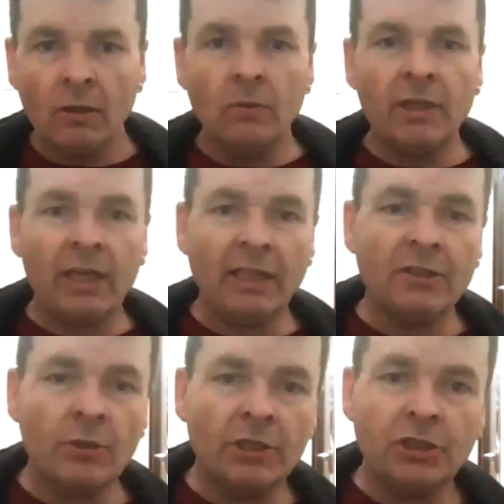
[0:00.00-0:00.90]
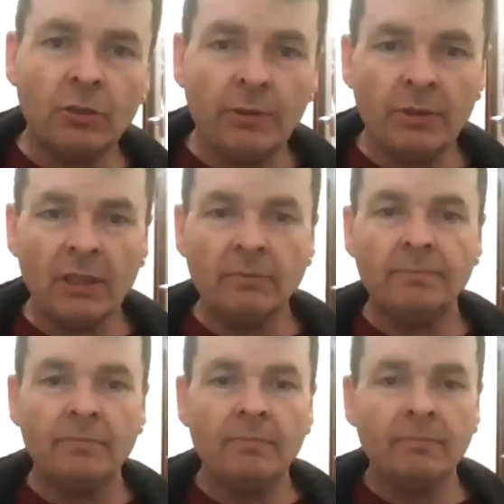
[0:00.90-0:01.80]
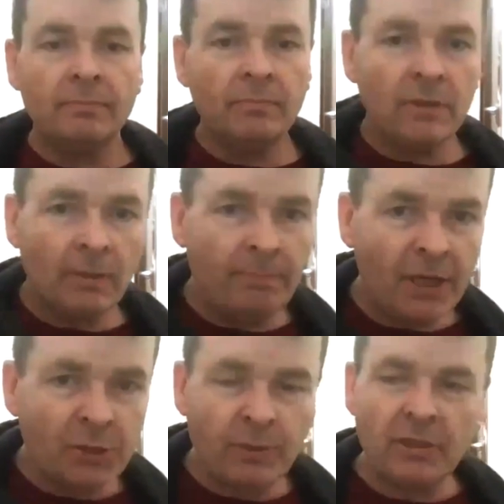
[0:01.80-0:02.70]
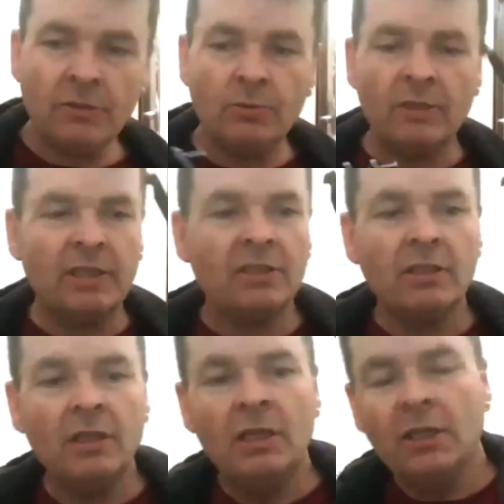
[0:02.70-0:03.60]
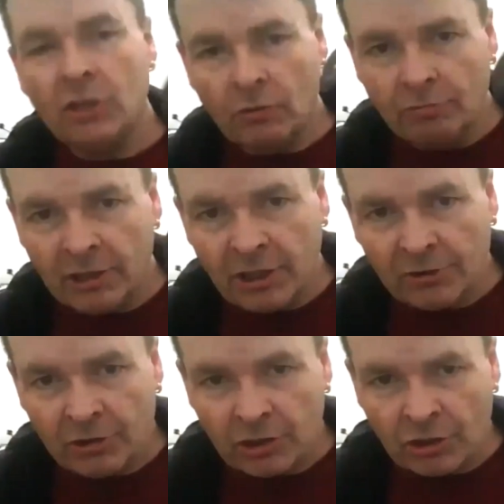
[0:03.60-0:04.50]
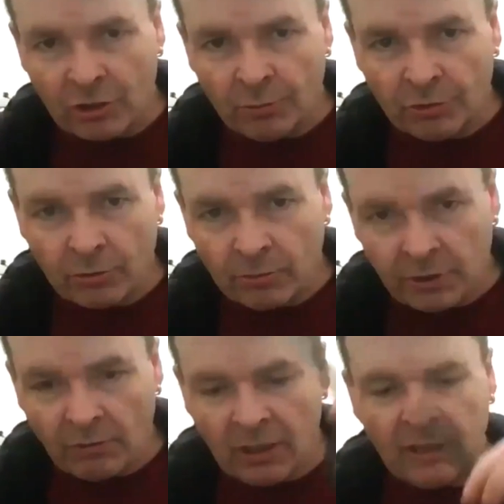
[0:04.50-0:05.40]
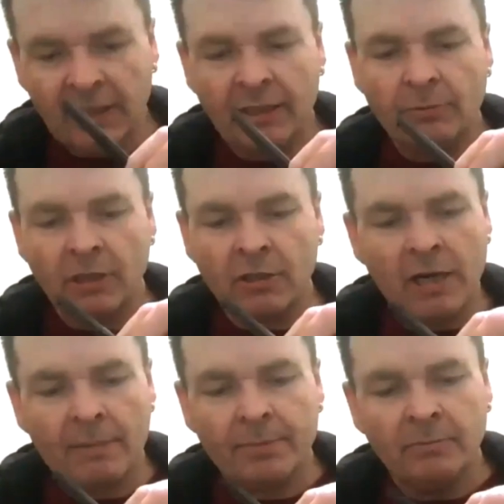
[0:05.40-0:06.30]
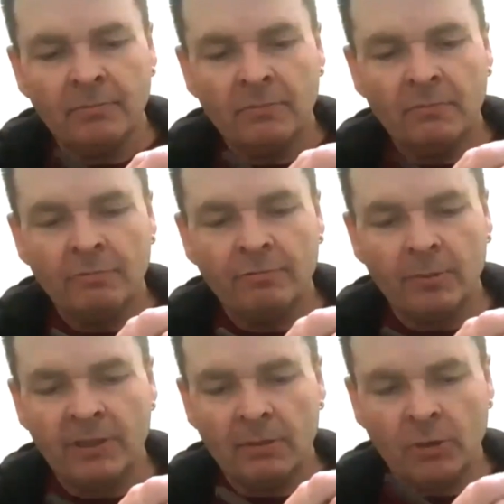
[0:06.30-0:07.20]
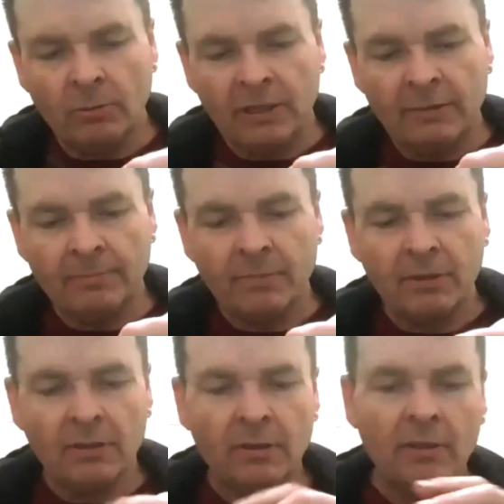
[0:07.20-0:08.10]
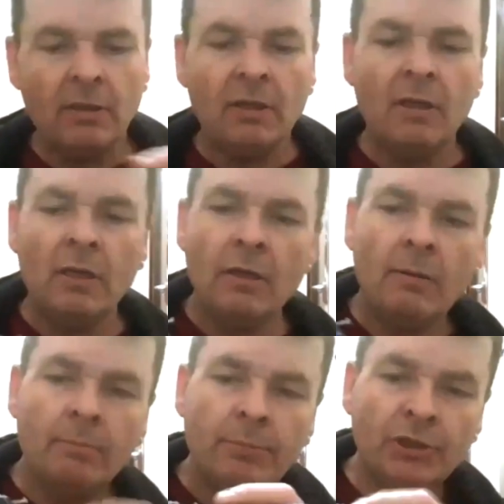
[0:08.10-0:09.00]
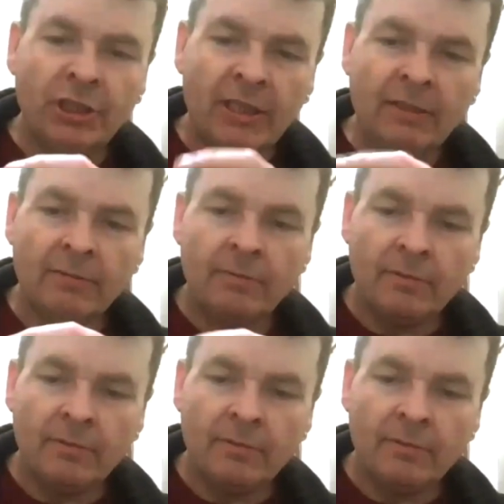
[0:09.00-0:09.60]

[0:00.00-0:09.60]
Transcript: Okay, so I'll show you now the best way to do this. You run your screw through, you clear out the crap from in the molding, push it in,